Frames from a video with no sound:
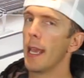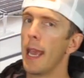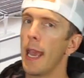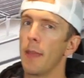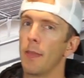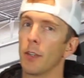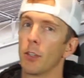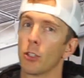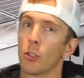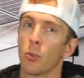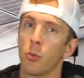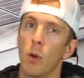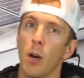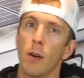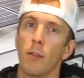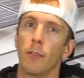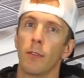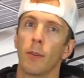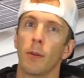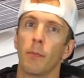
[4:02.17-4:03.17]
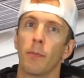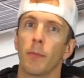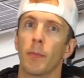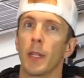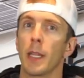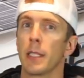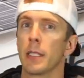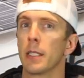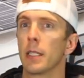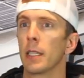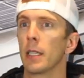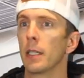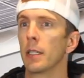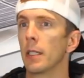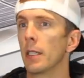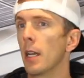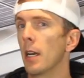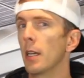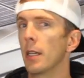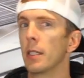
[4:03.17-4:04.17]
and there's 12 of them. That's the
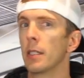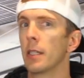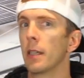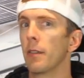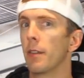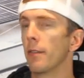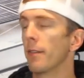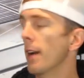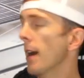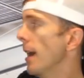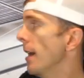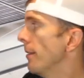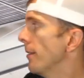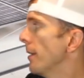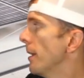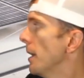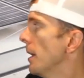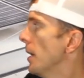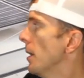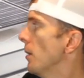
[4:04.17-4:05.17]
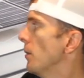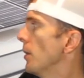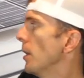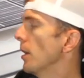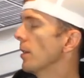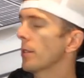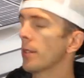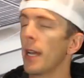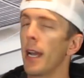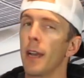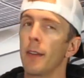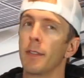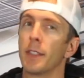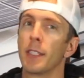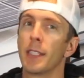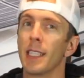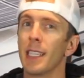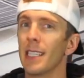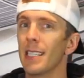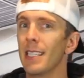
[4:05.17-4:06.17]
Denali 75. We also have
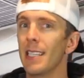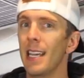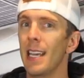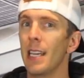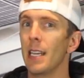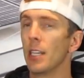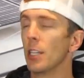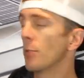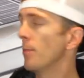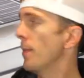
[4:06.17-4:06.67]
68 inch